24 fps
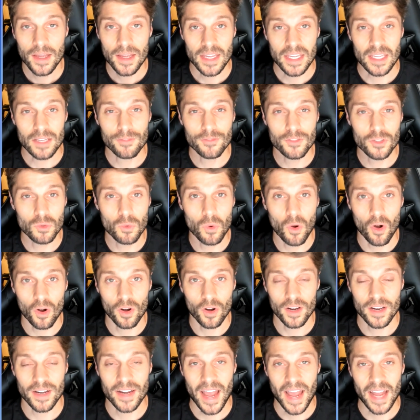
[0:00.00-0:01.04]
If you are
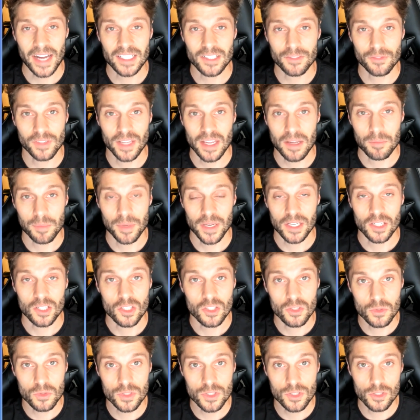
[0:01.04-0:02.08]
an ActiveCampaign
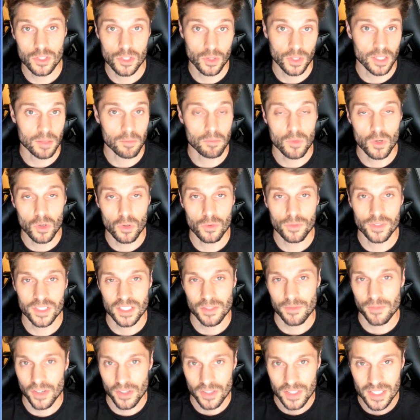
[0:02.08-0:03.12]
user, you can move. It's a
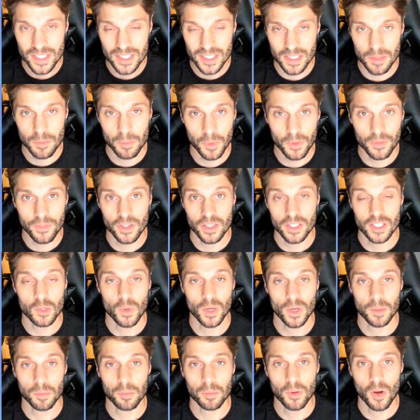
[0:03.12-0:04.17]
very simple, very
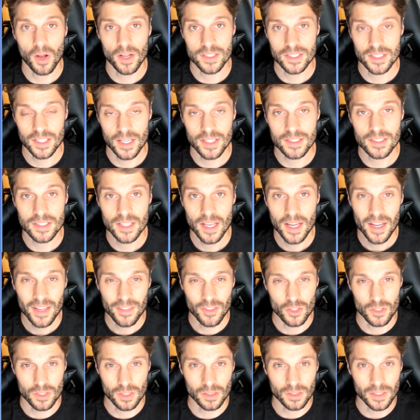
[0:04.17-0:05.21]
quick process.
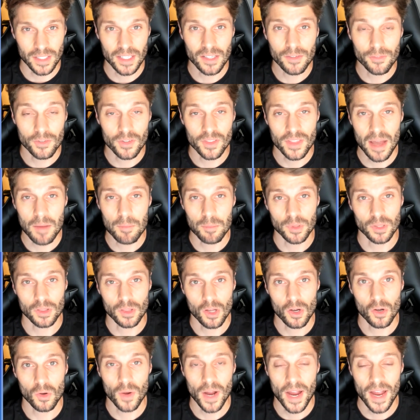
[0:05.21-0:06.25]
There's a link for that
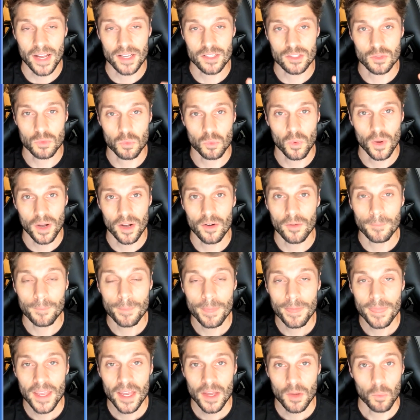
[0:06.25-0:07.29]
below as well.
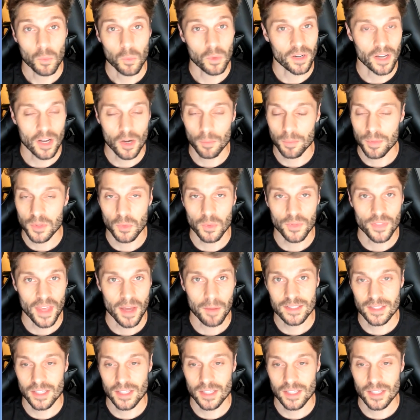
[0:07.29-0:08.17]
We'll help you with that.